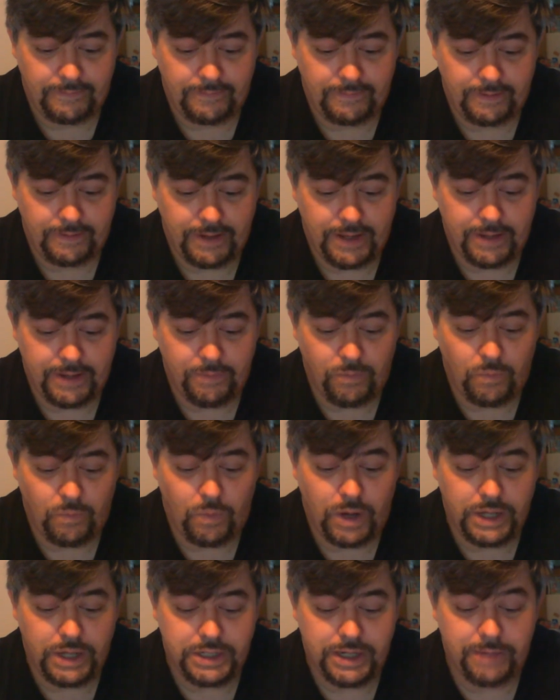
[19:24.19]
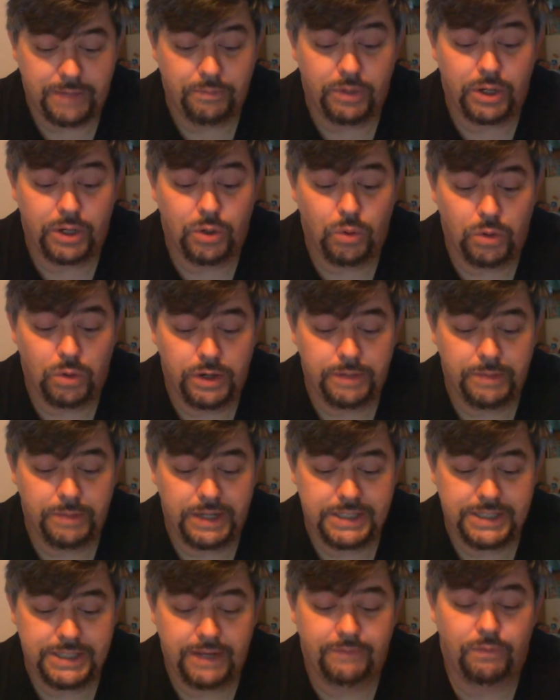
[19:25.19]
I'm recording
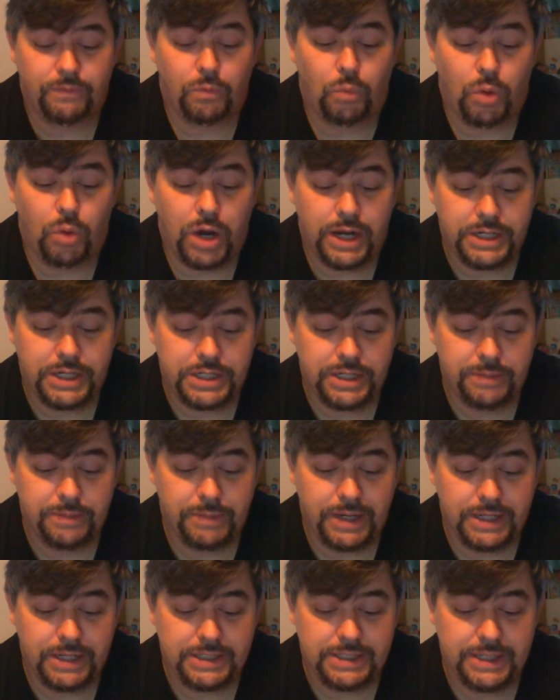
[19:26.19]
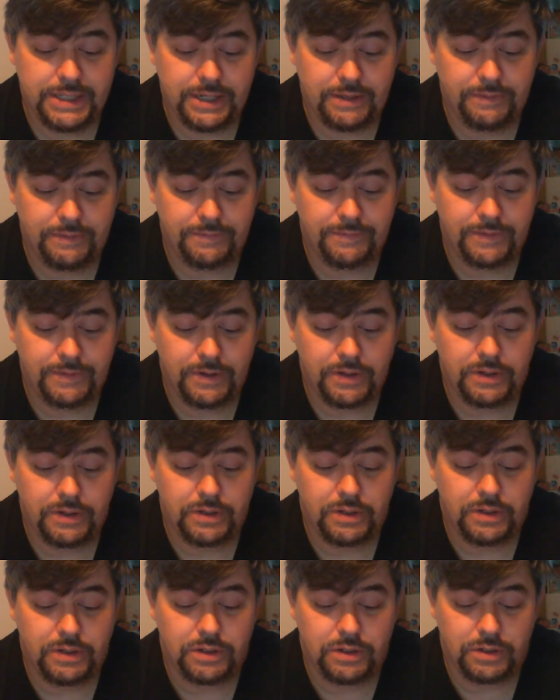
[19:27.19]
myself, watching myself,
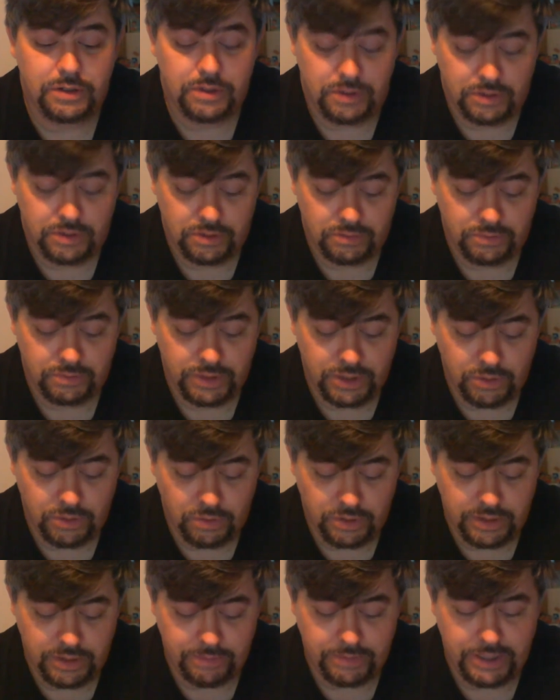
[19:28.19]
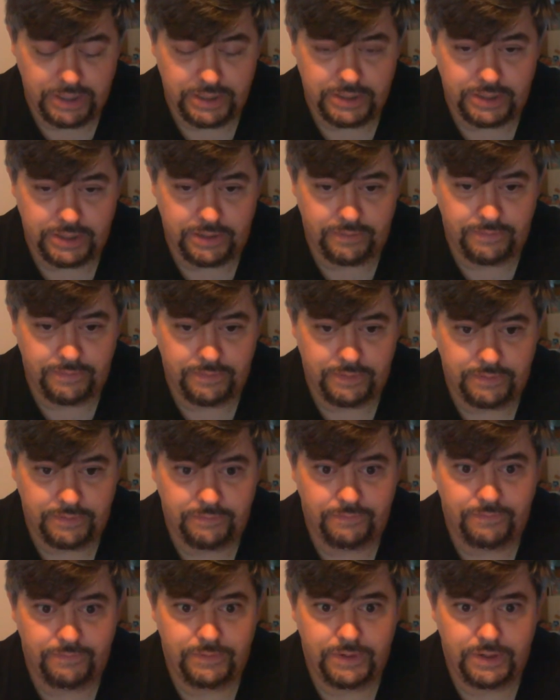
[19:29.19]
recording myself. It's
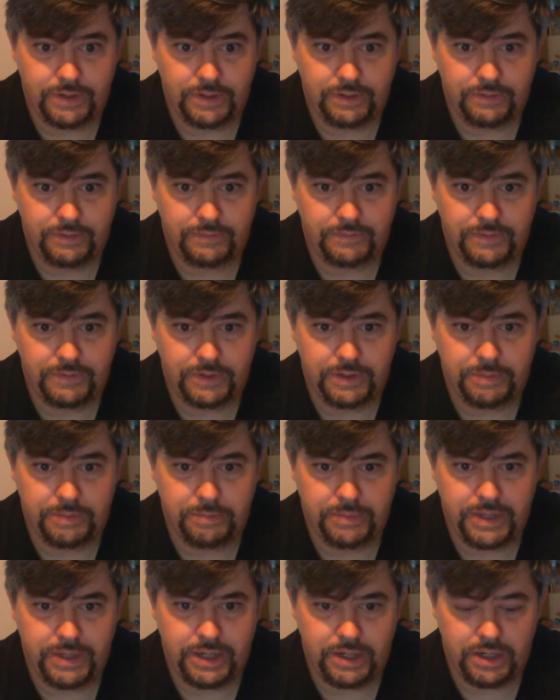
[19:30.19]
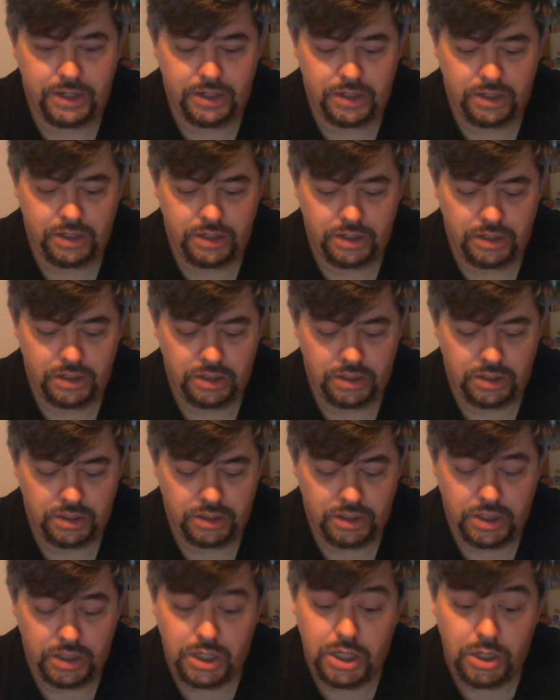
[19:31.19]
very, very meta.
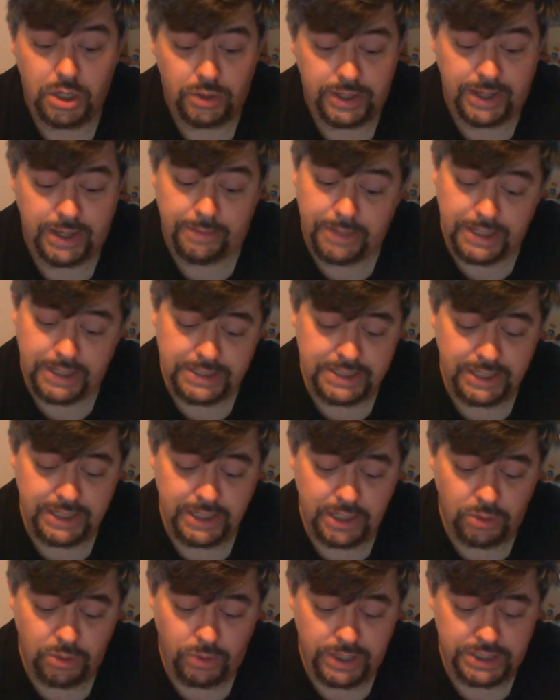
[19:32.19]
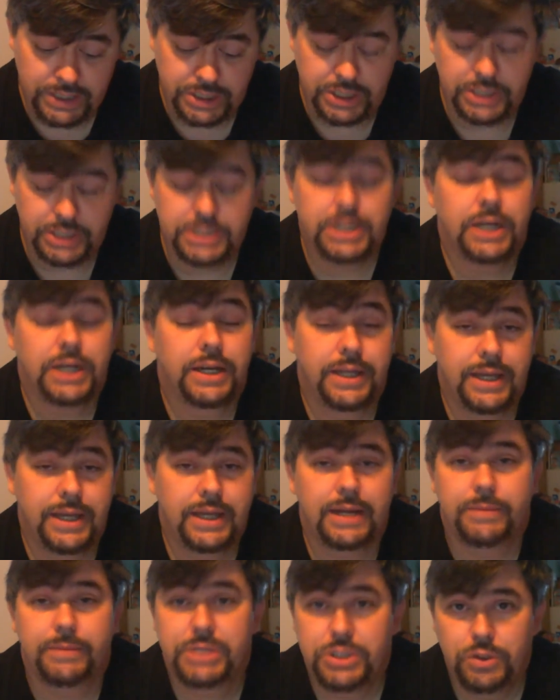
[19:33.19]
Okay, I'm not seeing any questions. Again, I'm
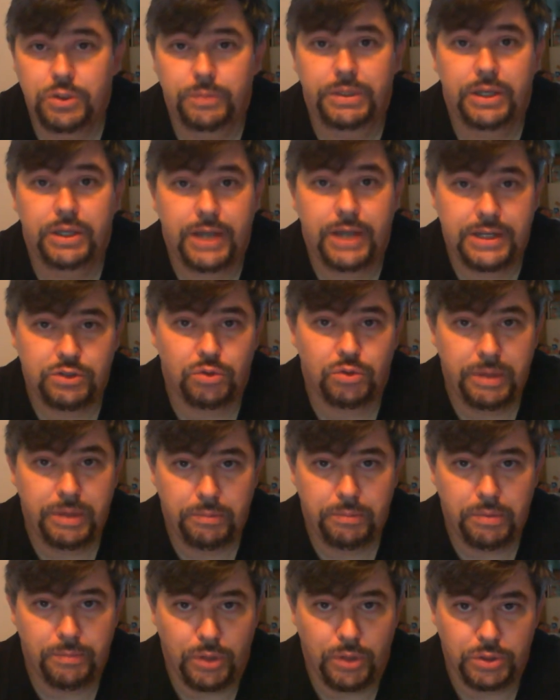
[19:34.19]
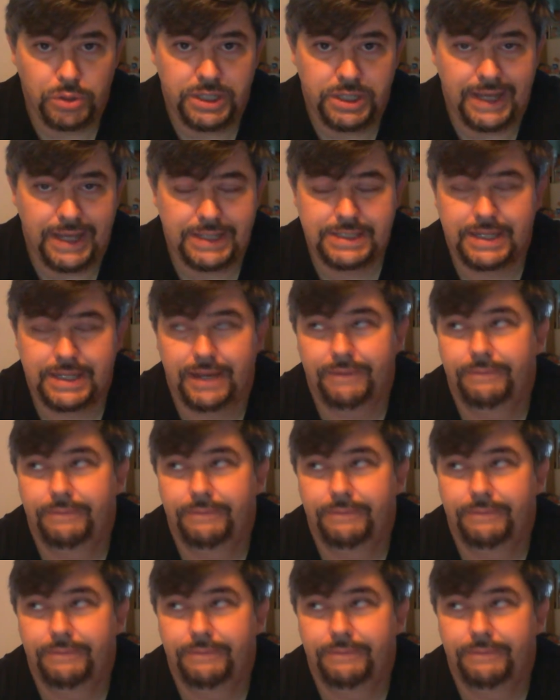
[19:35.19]
assuming you guys remember most of that stuff.